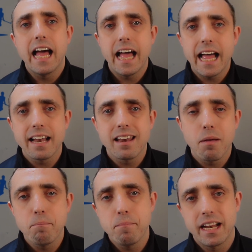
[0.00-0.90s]
and
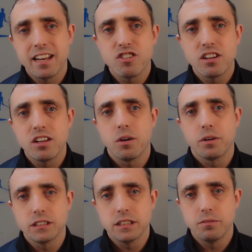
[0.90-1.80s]
managing
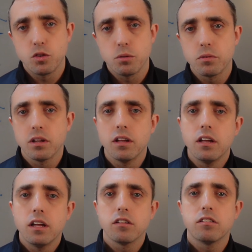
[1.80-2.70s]
current symptoms.
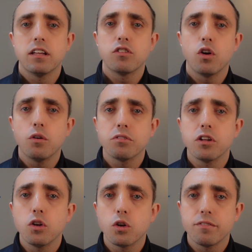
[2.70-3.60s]
So there's often
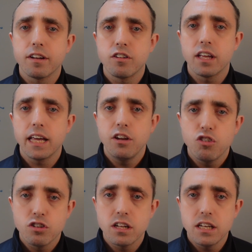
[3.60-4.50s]
a lot of
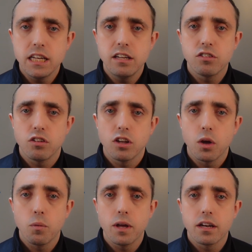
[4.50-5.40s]
education that needs to
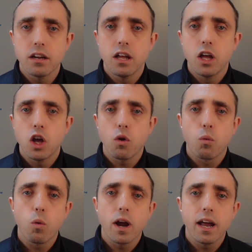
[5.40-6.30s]
go in
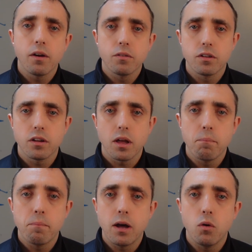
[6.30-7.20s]
around
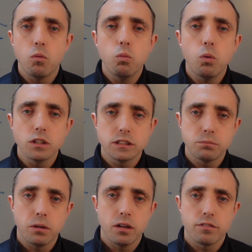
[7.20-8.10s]
about what
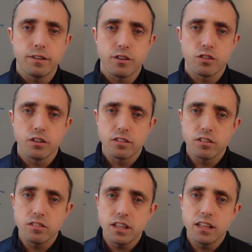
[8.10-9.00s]
plantar
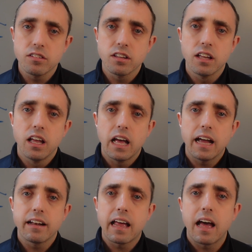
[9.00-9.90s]
fasciitis is
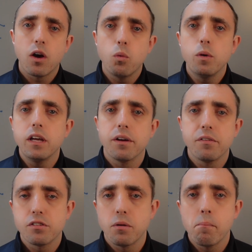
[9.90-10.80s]
and how we're
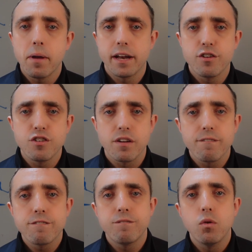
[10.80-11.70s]
going to manage
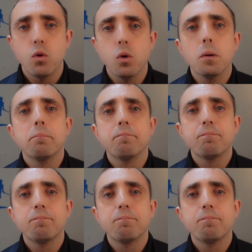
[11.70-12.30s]
it for